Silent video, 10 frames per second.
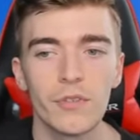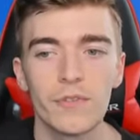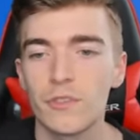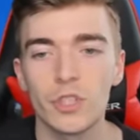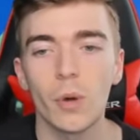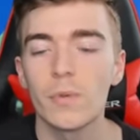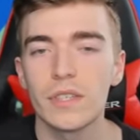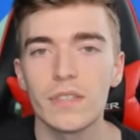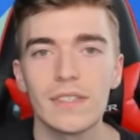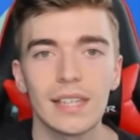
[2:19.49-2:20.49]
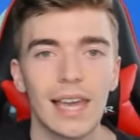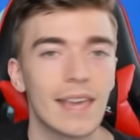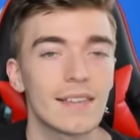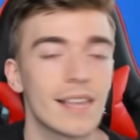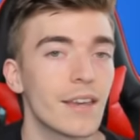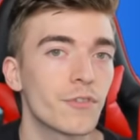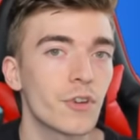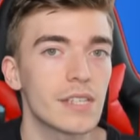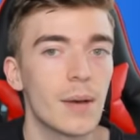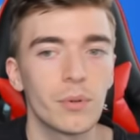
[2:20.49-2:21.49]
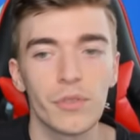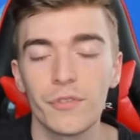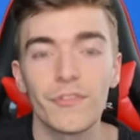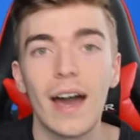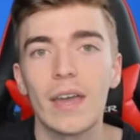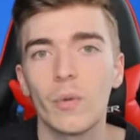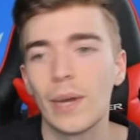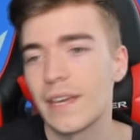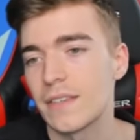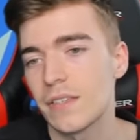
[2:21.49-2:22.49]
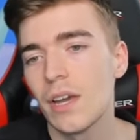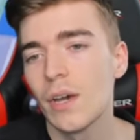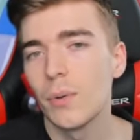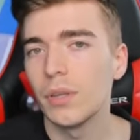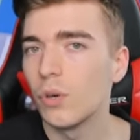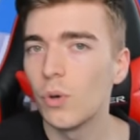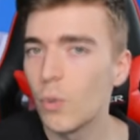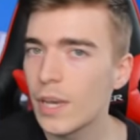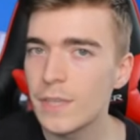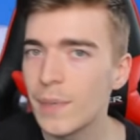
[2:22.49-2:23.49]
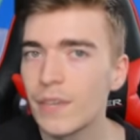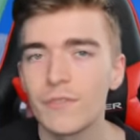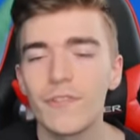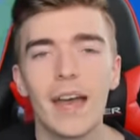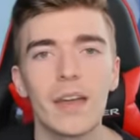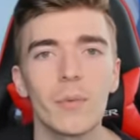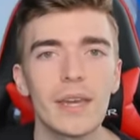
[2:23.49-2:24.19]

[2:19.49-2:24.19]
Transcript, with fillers: you've chosen, say, say for example, the fire wings, will it always be fire